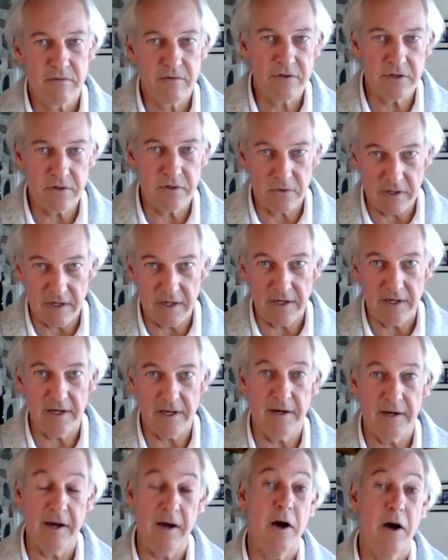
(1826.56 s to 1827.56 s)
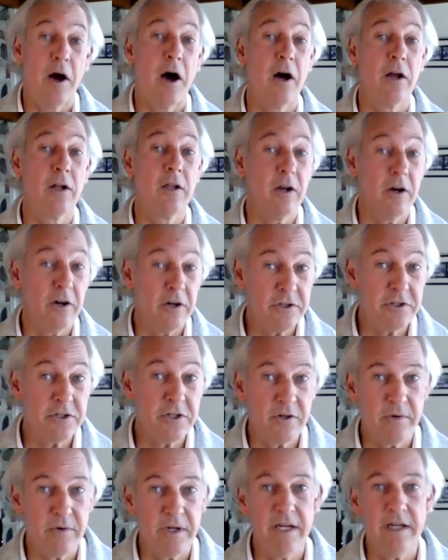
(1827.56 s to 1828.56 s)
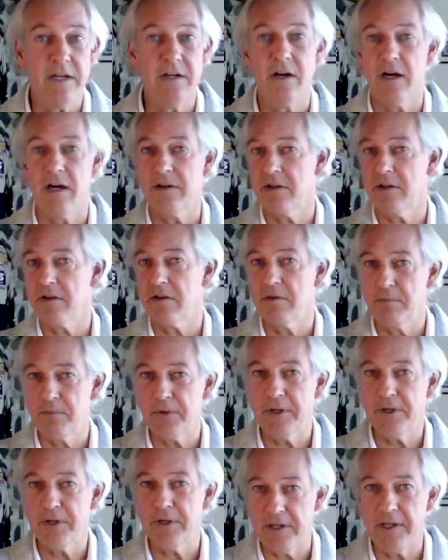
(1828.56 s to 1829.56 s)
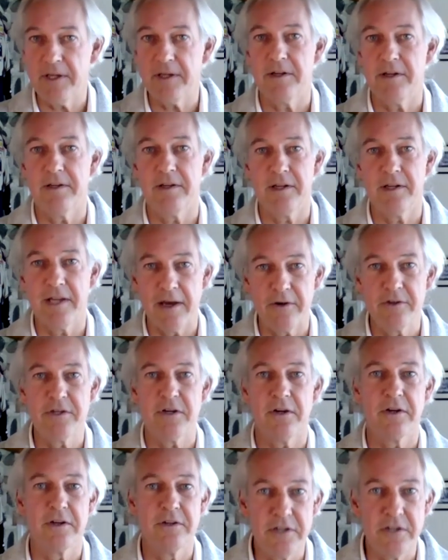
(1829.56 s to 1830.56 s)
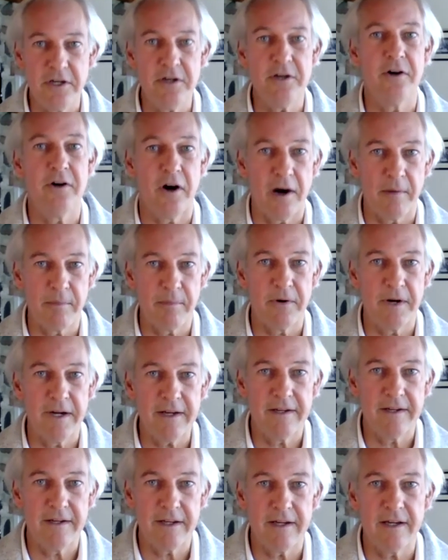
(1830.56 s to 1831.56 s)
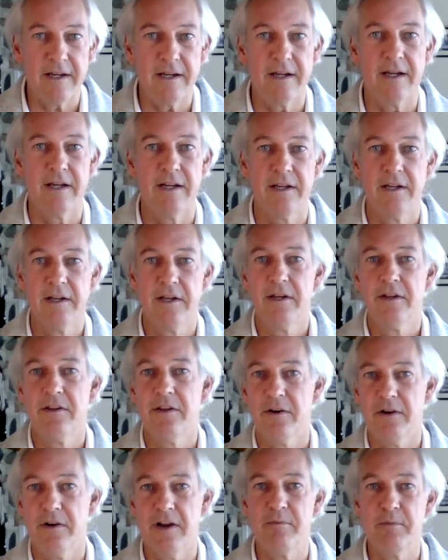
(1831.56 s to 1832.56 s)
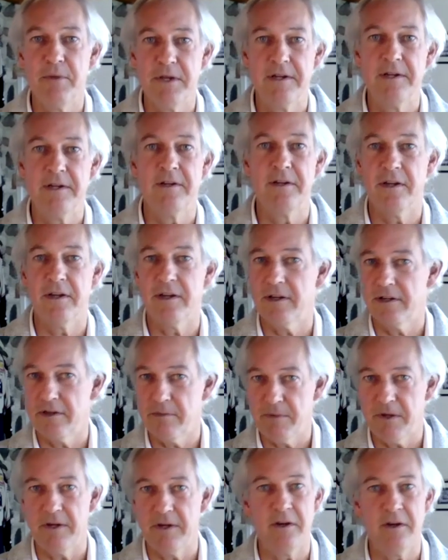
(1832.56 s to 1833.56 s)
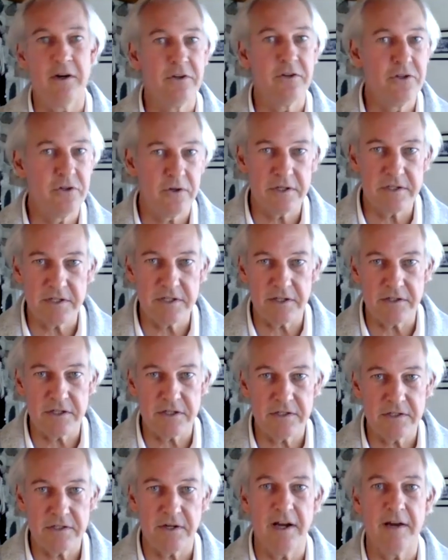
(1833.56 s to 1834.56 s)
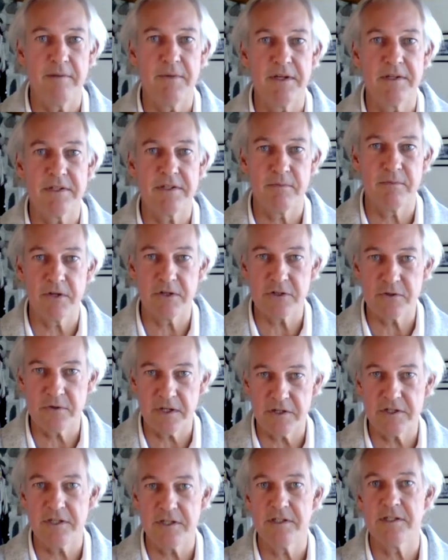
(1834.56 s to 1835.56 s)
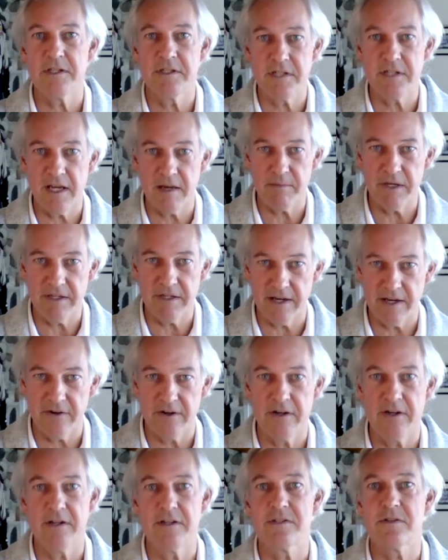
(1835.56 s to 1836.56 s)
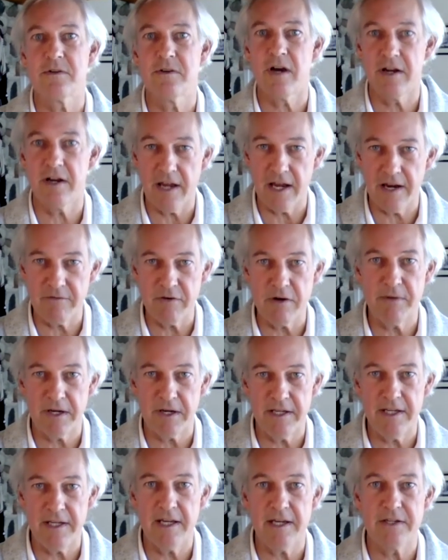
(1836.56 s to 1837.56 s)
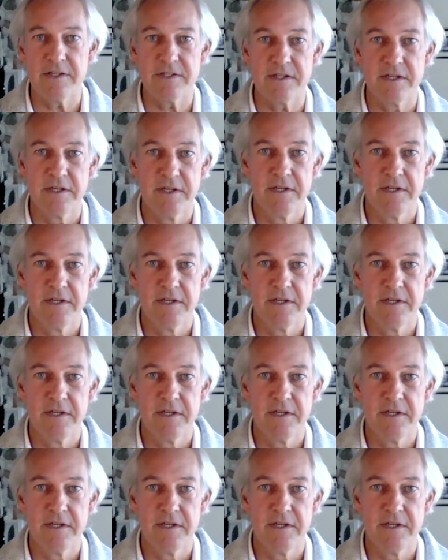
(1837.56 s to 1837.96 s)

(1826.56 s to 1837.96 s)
to a large degree, not completely allowed to continue to operate. There have been, depending on jurisdictions, there have been some restrictions and tamping down on it. So not everybody has